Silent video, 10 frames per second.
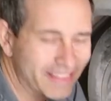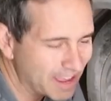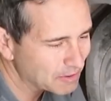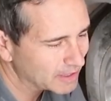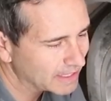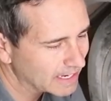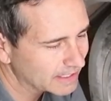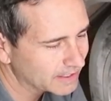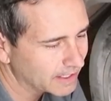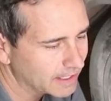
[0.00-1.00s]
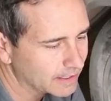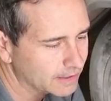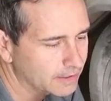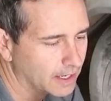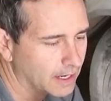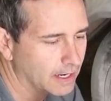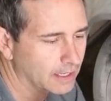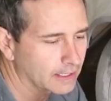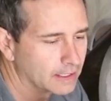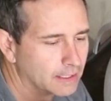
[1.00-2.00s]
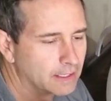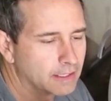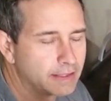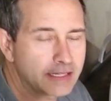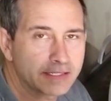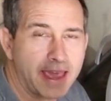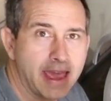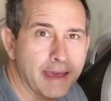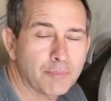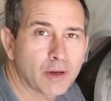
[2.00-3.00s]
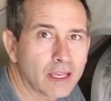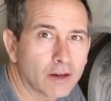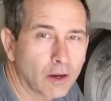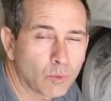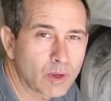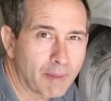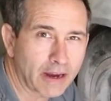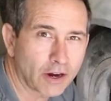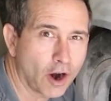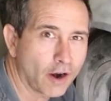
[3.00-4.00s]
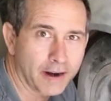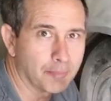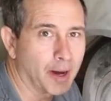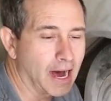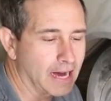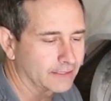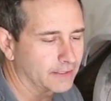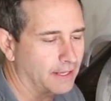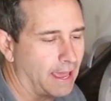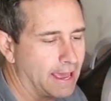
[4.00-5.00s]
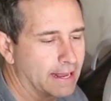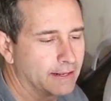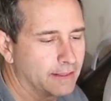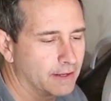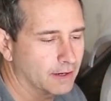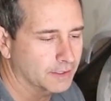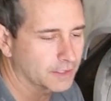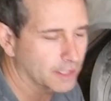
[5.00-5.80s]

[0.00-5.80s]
thing with this is uh, these came uh, with my car in a box and there's